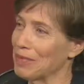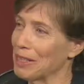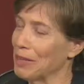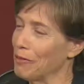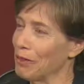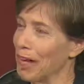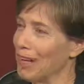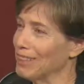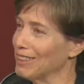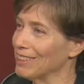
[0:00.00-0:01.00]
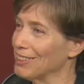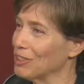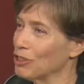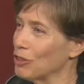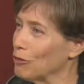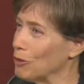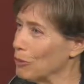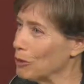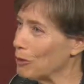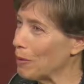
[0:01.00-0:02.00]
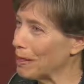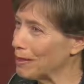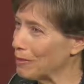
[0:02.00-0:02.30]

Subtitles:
love that shift in perspective.